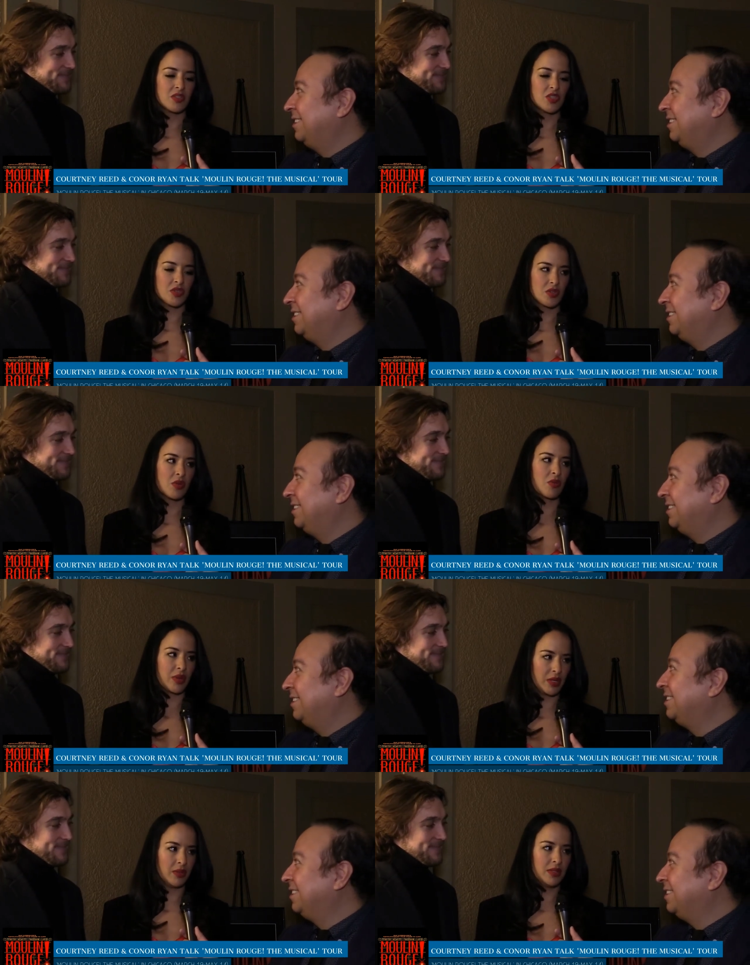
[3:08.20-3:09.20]
Speaker 1: just so
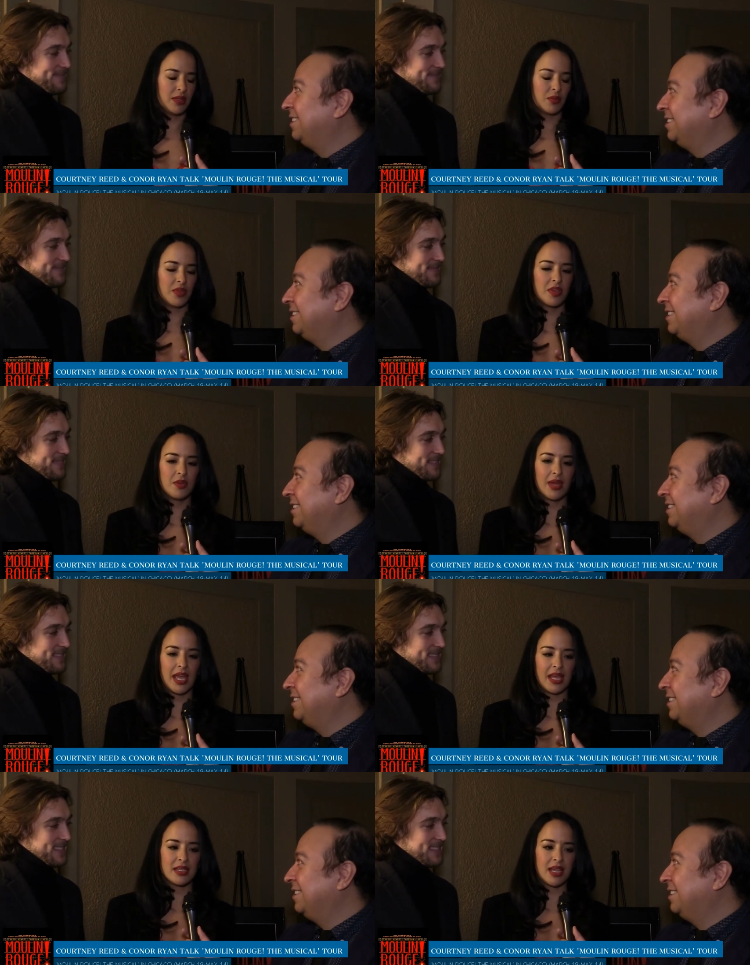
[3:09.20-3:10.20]
real with you,
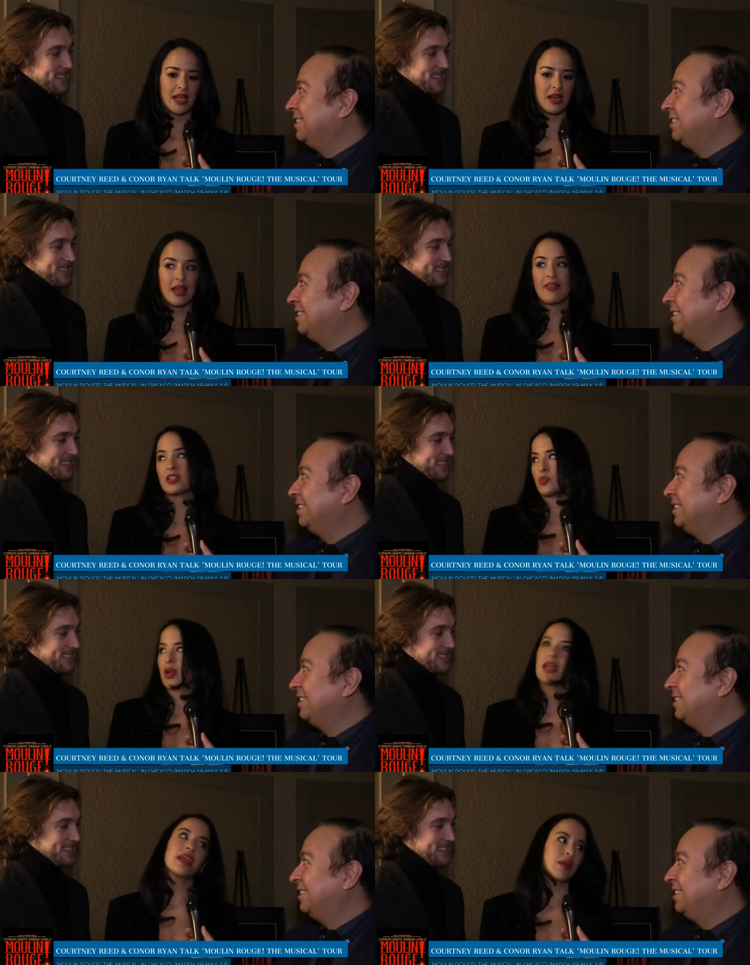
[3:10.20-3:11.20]
and and and that's what
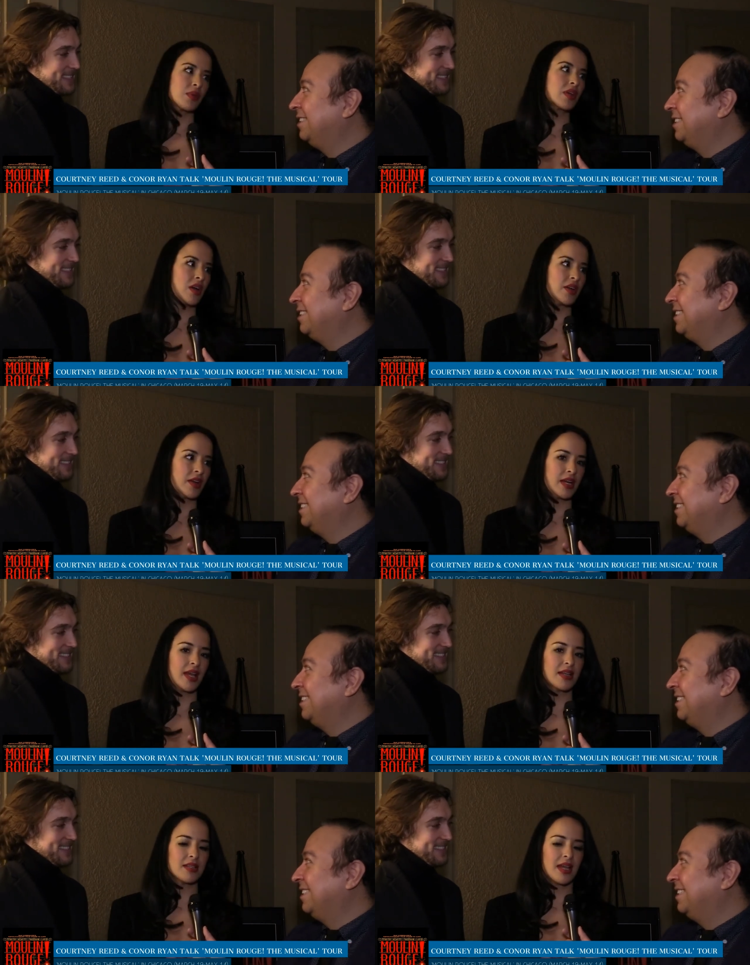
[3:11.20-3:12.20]
I get with Conor, and
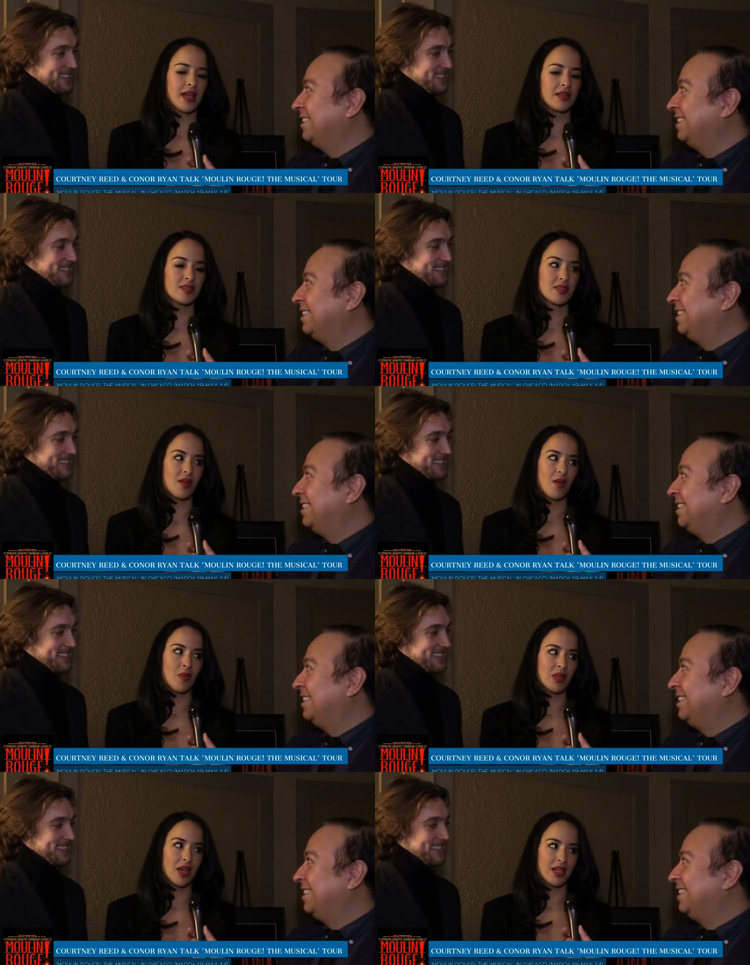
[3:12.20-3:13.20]
and I got so
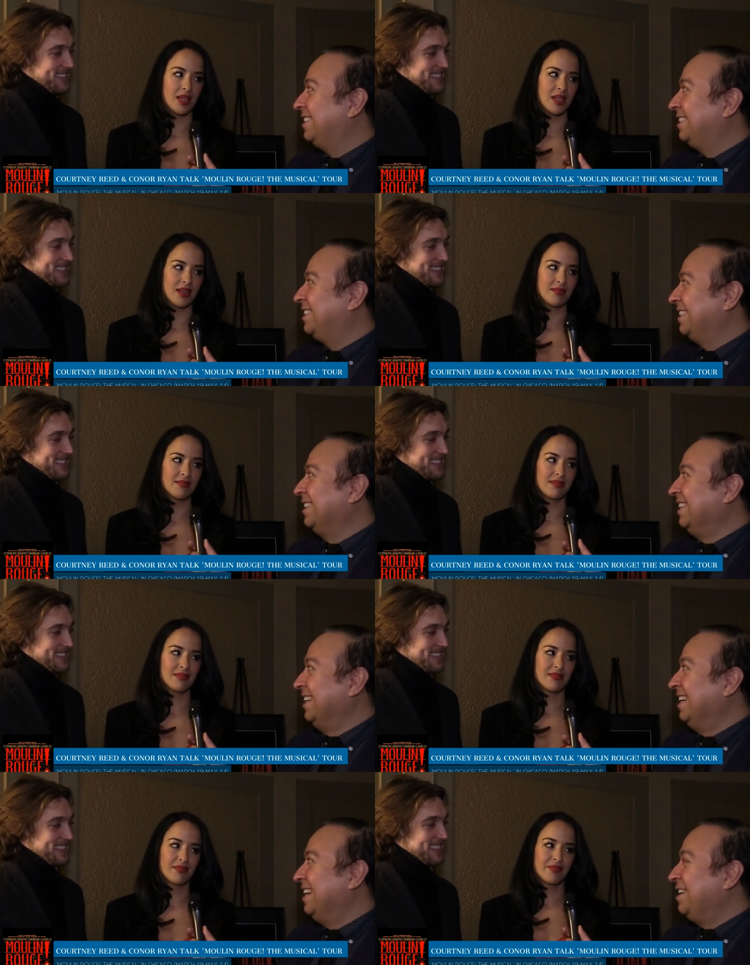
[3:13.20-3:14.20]
lucky
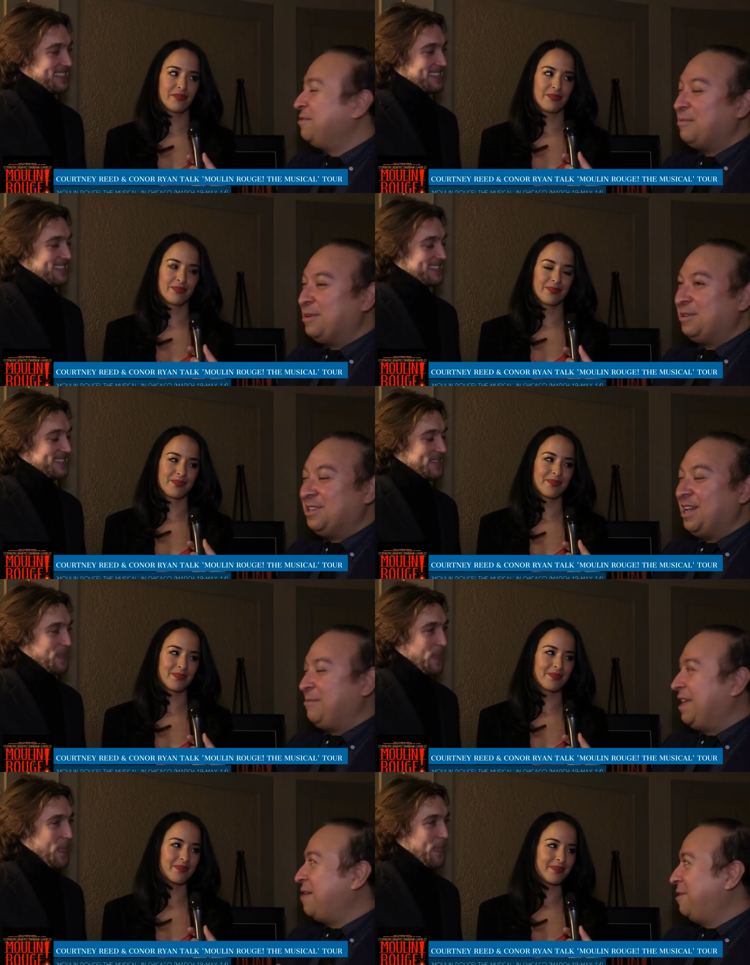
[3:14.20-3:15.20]
Speaker 2: we were looking,
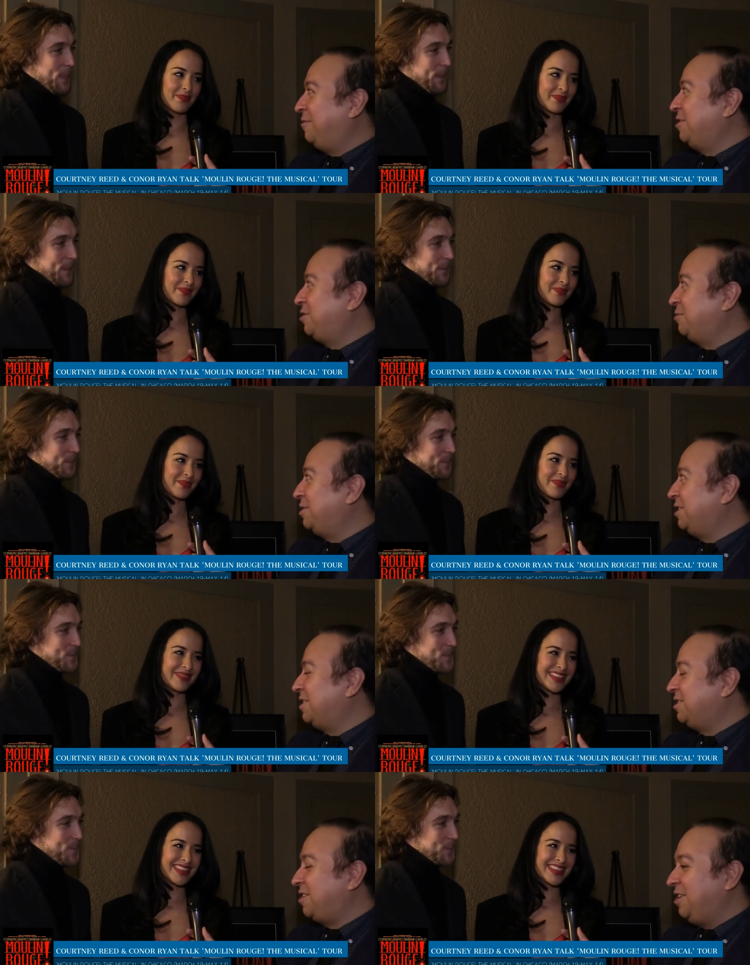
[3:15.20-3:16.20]
we can't wait for the show to,
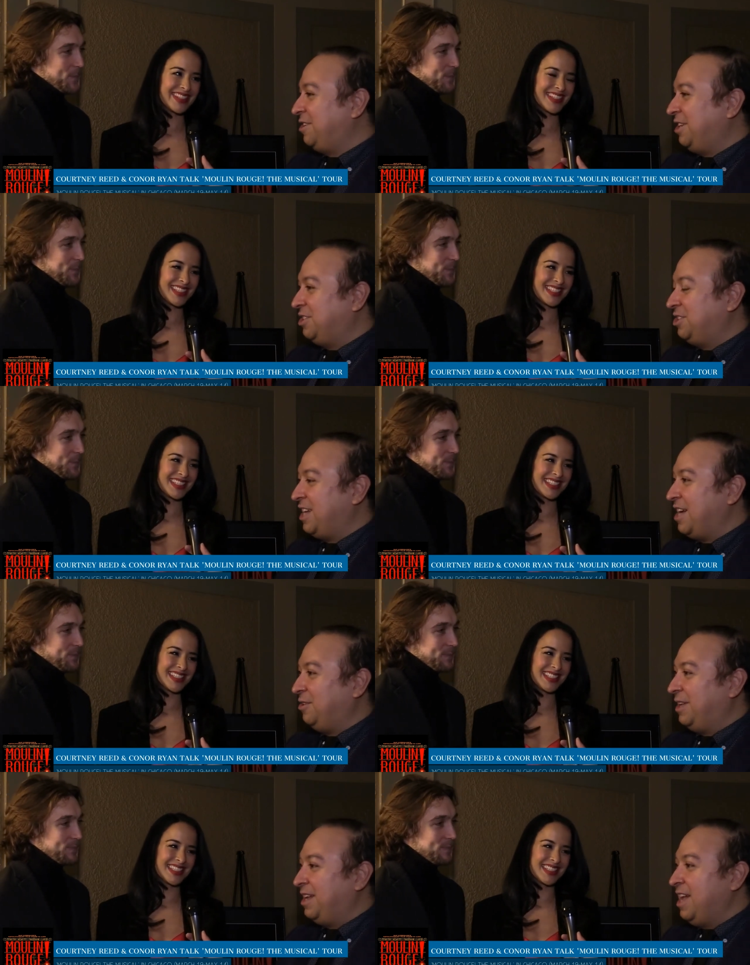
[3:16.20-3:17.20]
to start here in, in
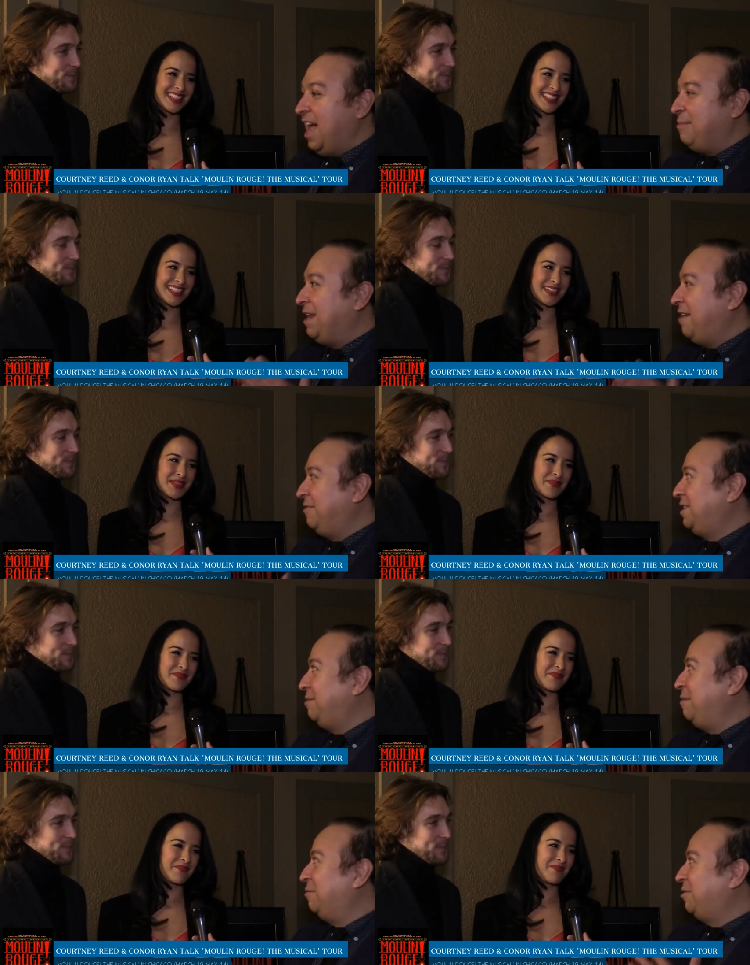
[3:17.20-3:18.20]
Chicagoland. I mean, obviously,
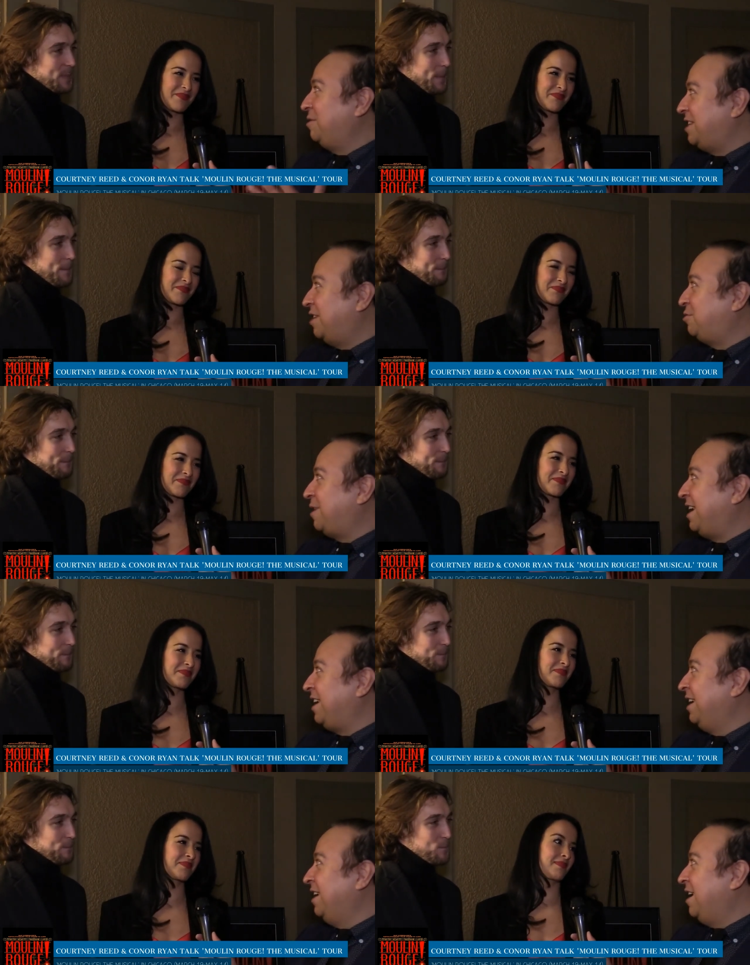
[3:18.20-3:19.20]
people know the soundtrack
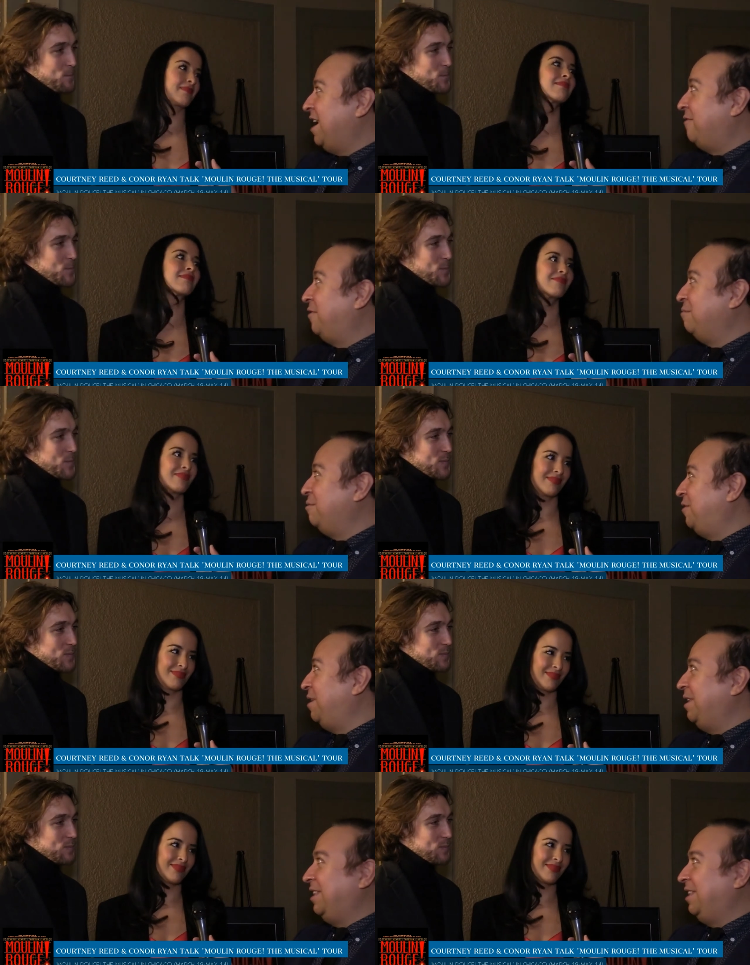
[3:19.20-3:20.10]
uh, from the movie